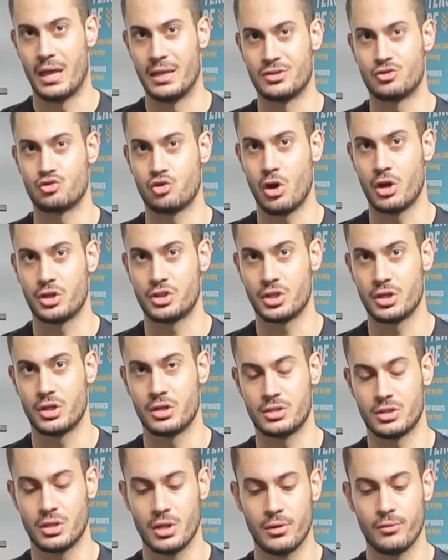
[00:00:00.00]

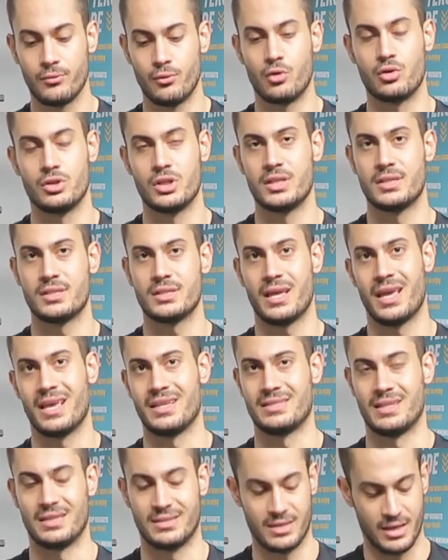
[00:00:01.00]
structures for this
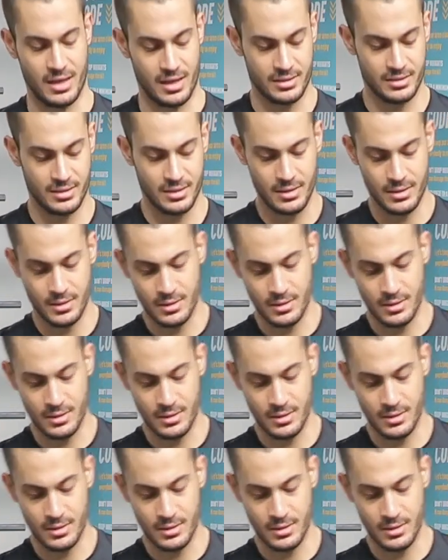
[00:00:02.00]
exercise.